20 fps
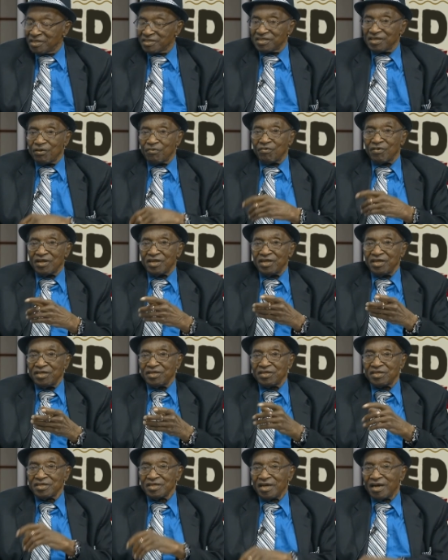Say, well,
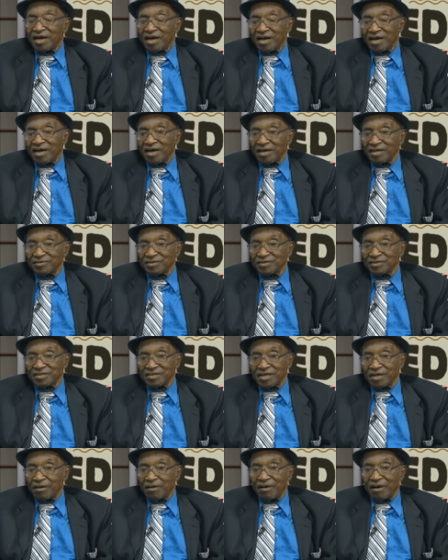
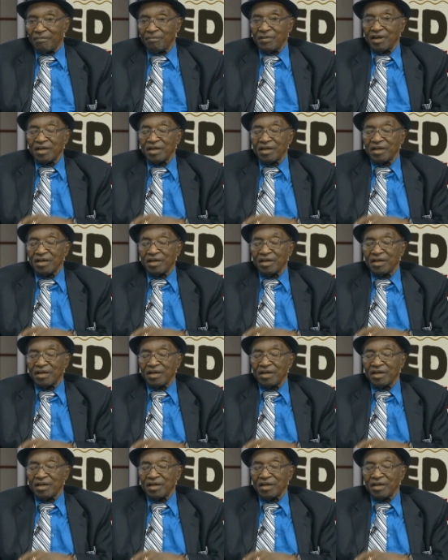I'm